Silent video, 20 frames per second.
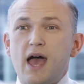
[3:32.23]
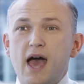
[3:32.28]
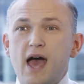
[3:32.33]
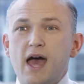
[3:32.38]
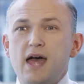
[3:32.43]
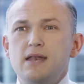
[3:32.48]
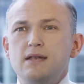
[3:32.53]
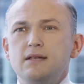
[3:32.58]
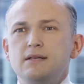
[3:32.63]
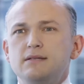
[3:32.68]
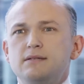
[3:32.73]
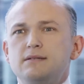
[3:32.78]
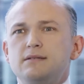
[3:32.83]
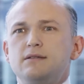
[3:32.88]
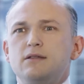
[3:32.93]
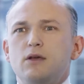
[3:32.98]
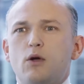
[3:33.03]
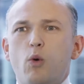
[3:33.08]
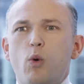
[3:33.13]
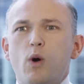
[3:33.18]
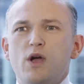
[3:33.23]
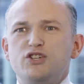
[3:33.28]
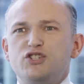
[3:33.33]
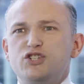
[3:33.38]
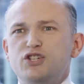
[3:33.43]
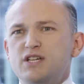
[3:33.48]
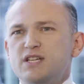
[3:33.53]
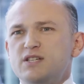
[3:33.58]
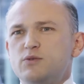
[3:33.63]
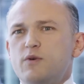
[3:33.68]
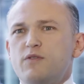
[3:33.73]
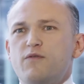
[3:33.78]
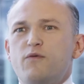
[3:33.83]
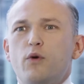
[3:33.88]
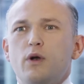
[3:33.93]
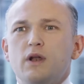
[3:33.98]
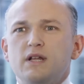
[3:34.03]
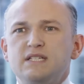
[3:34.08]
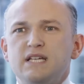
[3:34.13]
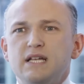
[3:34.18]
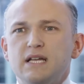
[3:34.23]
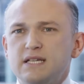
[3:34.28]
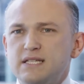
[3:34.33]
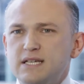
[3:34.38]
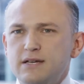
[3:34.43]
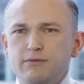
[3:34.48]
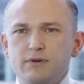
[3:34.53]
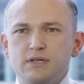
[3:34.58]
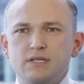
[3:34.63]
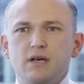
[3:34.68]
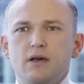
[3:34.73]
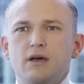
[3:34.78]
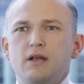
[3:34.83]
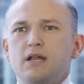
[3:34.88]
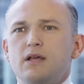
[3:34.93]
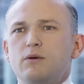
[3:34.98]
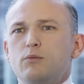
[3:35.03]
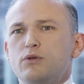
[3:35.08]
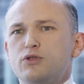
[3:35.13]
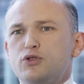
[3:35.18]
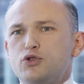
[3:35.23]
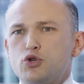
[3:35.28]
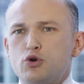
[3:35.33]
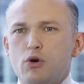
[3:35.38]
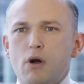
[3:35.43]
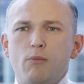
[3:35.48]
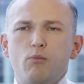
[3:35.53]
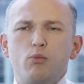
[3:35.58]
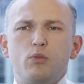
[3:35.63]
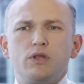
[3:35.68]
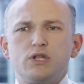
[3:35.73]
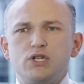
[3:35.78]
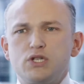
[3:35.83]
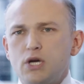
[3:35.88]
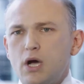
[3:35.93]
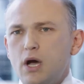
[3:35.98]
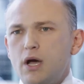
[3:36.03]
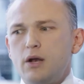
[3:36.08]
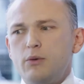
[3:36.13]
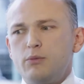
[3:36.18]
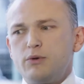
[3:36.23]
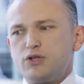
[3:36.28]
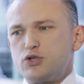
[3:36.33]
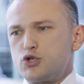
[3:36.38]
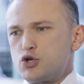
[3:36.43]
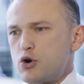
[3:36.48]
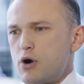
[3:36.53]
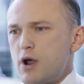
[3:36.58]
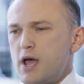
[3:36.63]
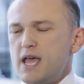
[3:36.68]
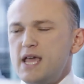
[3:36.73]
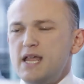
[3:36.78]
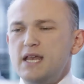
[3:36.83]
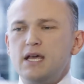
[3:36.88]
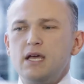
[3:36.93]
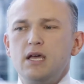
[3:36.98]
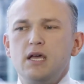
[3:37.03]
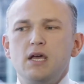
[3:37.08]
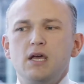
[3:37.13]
and the question is, with volatility returning, with Trump, with China, with trade,